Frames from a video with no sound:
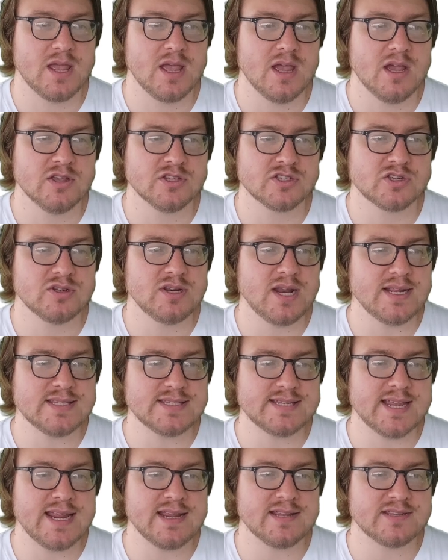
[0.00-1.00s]
So let's
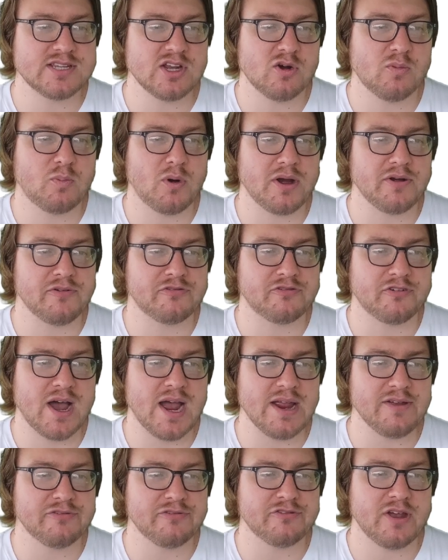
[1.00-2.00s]
take
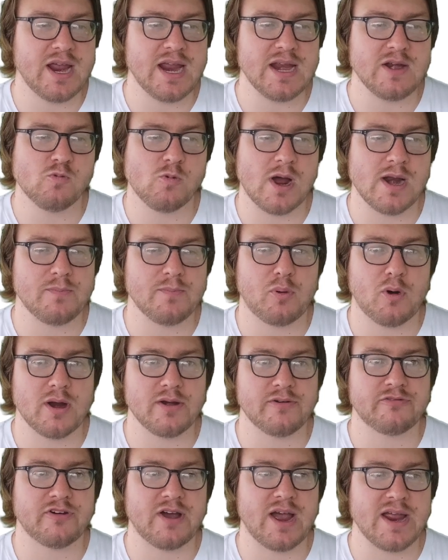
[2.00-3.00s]
0.5 and
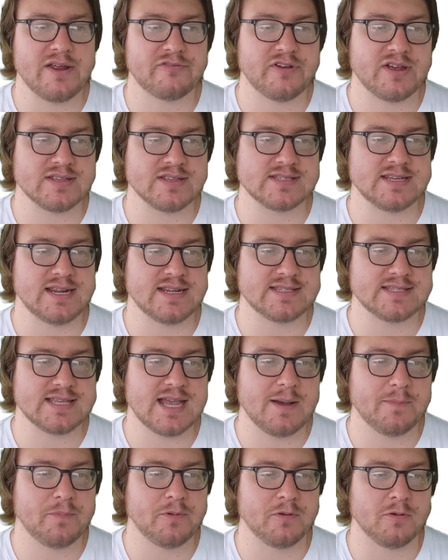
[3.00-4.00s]
1.5 as an
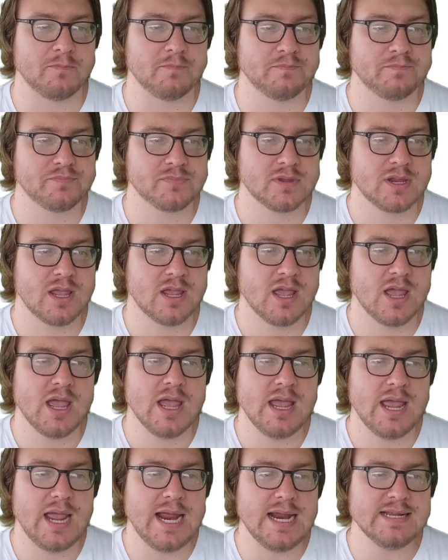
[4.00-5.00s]
example.
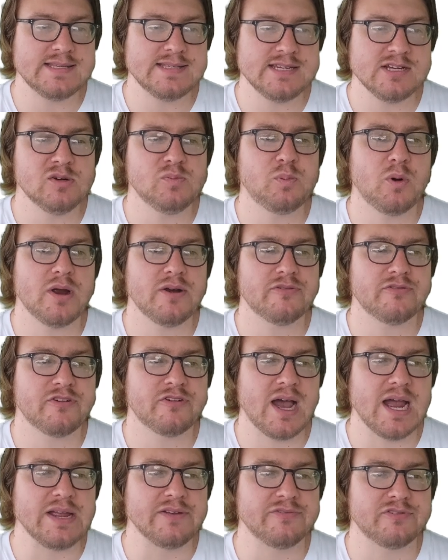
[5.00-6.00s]
At
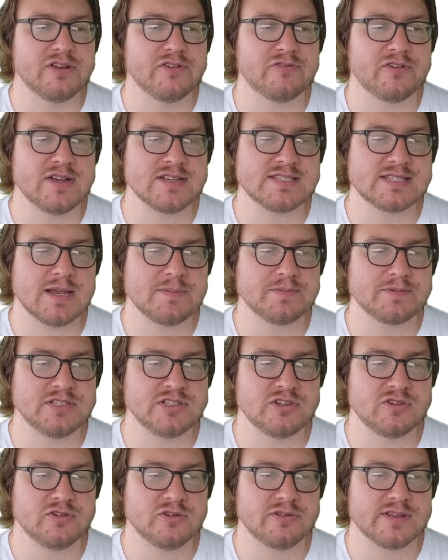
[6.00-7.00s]
0.5, if I
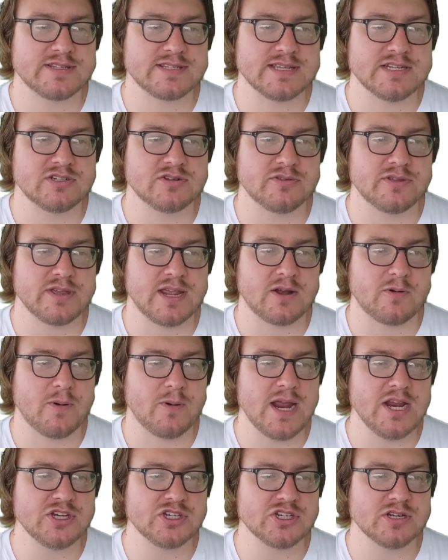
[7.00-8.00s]
substitute this into the
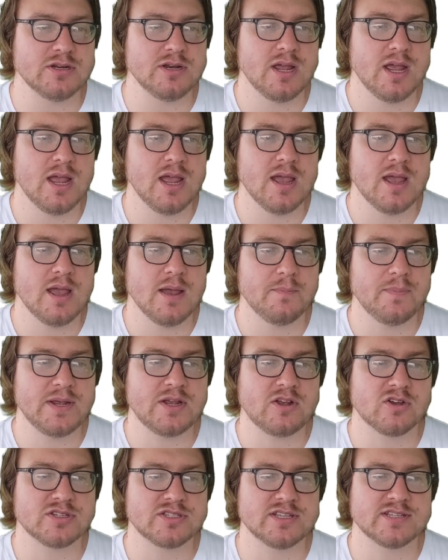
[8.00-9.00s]
equation,
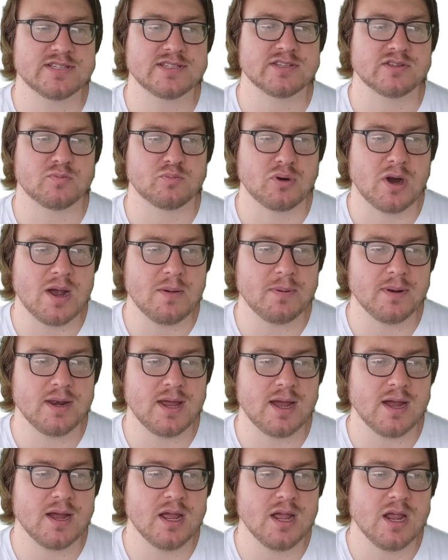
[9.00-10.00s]
because this is a
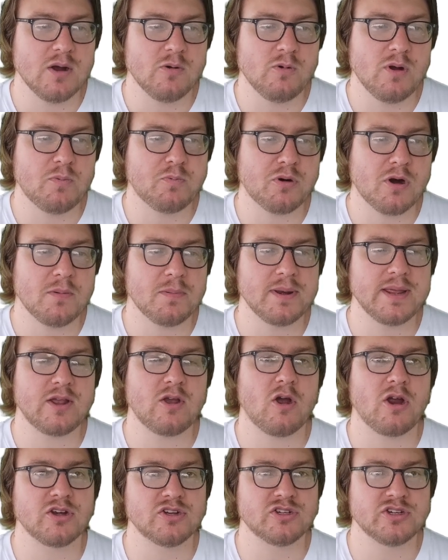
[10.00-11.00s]
parabola, we're probably
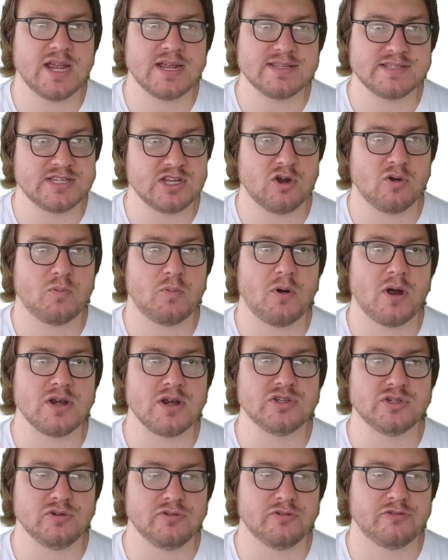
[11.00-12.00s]
going to get
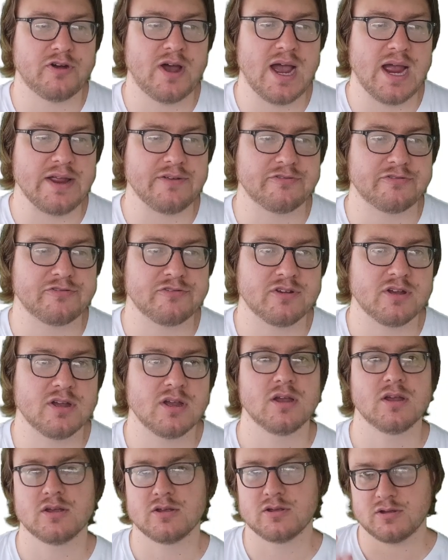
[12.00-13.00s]
0.25,
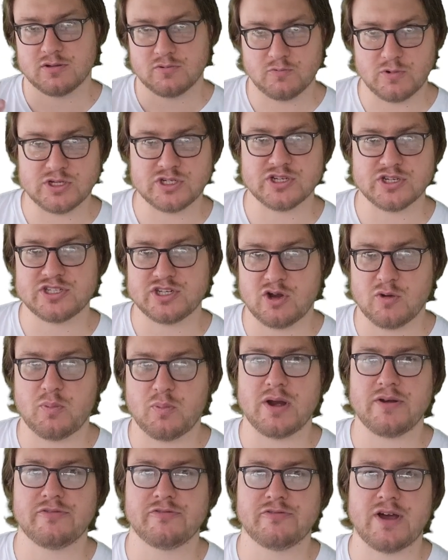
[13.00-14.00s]
which is
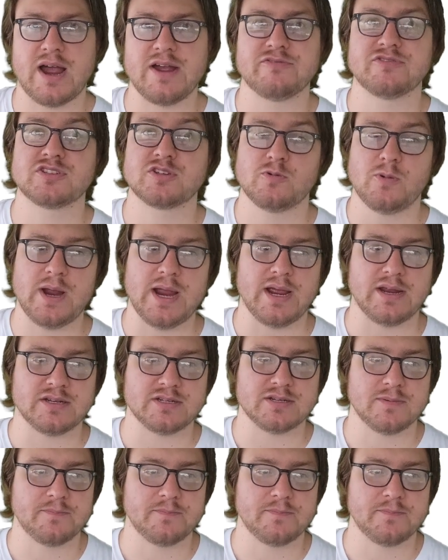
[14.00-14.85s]
0.5 squared.